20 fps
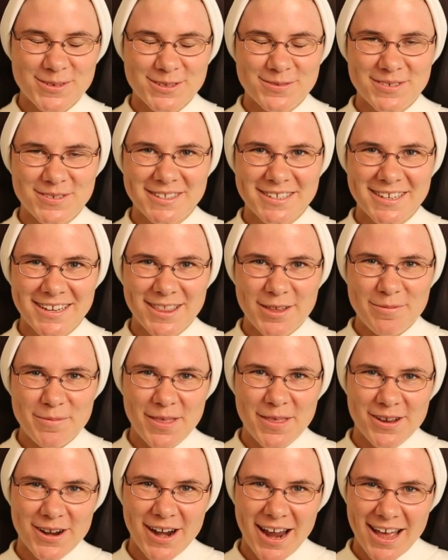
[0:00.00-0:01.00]
was visiting the
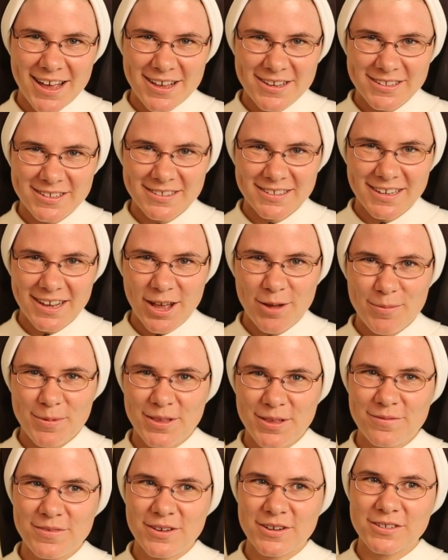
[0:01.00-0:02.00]
mother house a
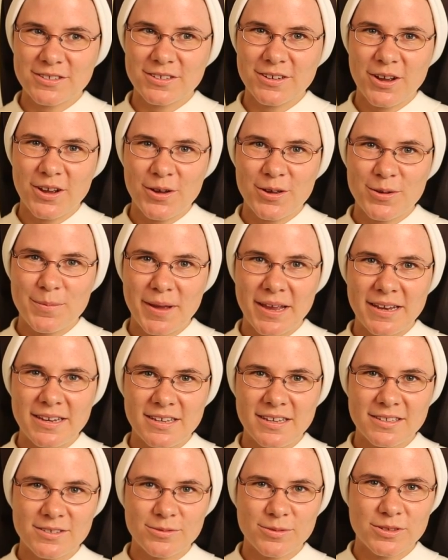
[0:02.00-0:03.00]
couple of years ago and my
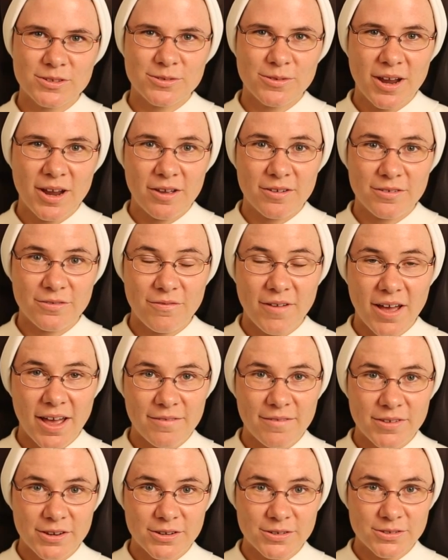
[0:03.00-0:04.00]
niece was around
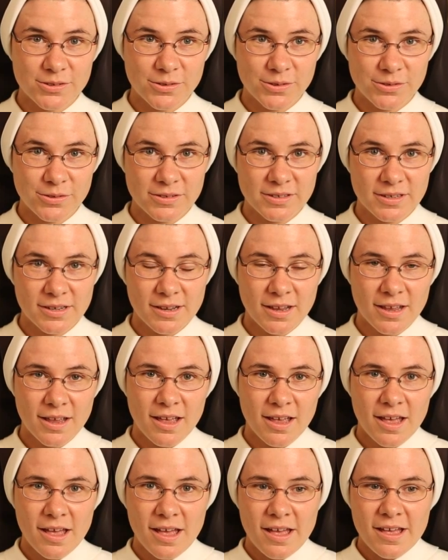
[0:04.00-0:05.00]
5 years old.
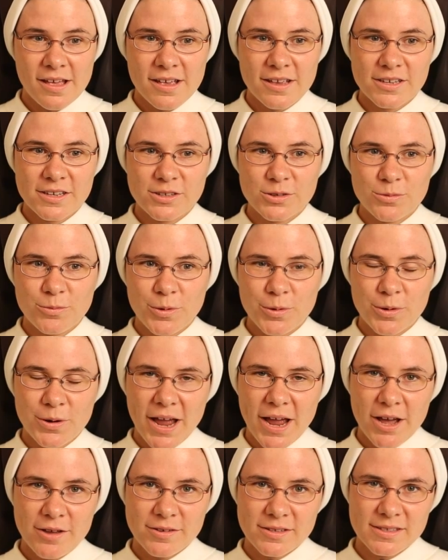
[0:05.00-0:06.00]
We
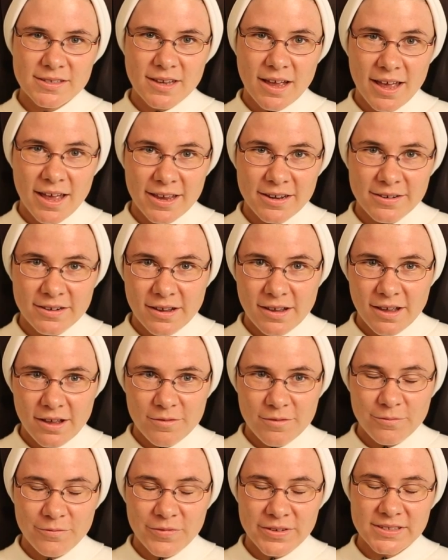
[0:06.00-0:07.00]
were outside
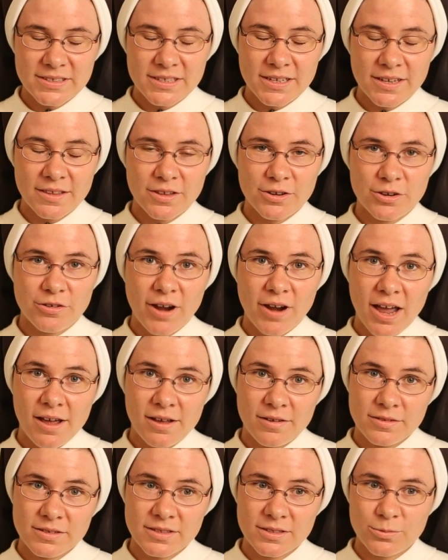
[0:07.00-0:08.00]
visiting the
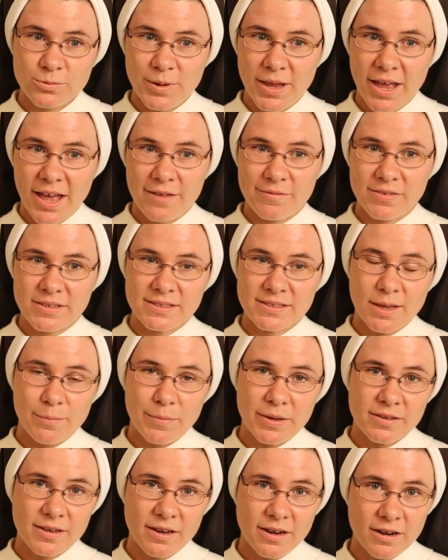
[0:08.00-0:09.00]
grounds and we have a
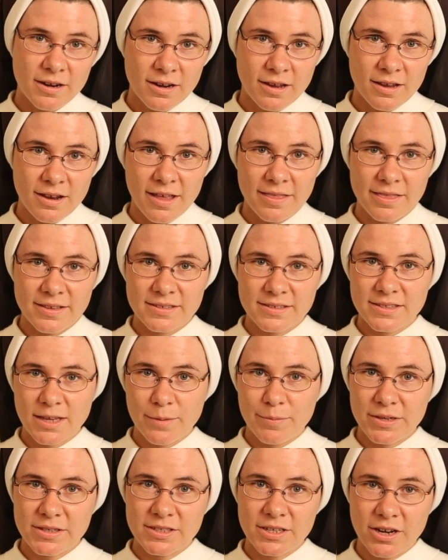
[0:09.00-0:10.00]
cemetery. And at the
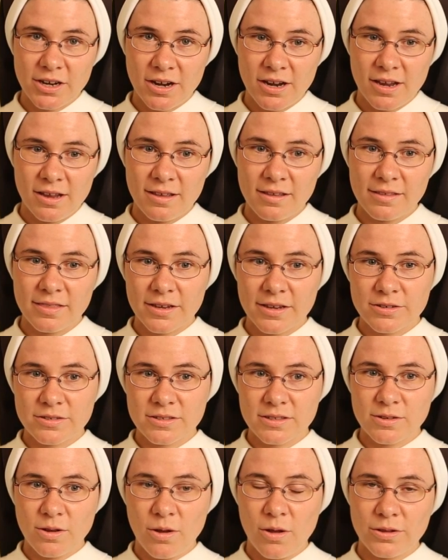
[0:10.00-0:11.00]
cemetery,
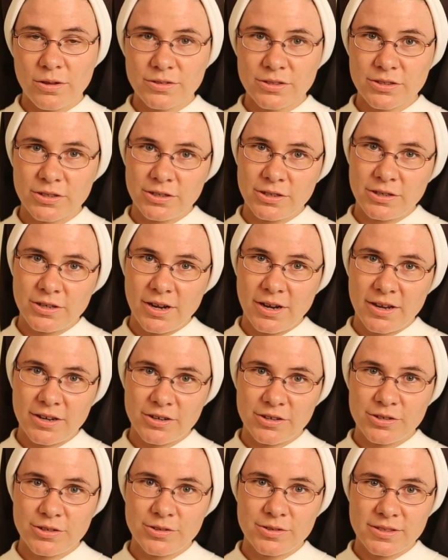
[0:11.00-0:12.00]
there's an altar and a
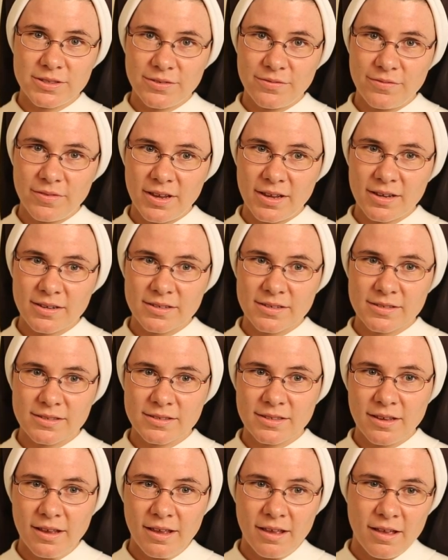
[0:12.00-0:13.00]

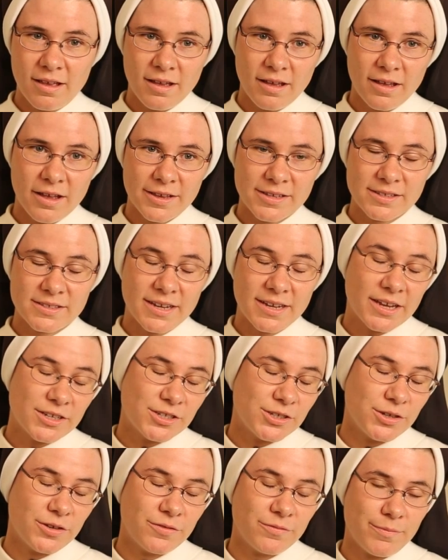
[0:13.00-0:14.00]
crucifix, a
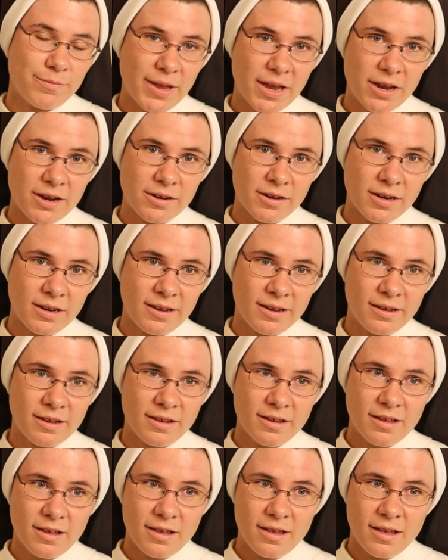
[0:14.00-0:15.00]
statue of Mary,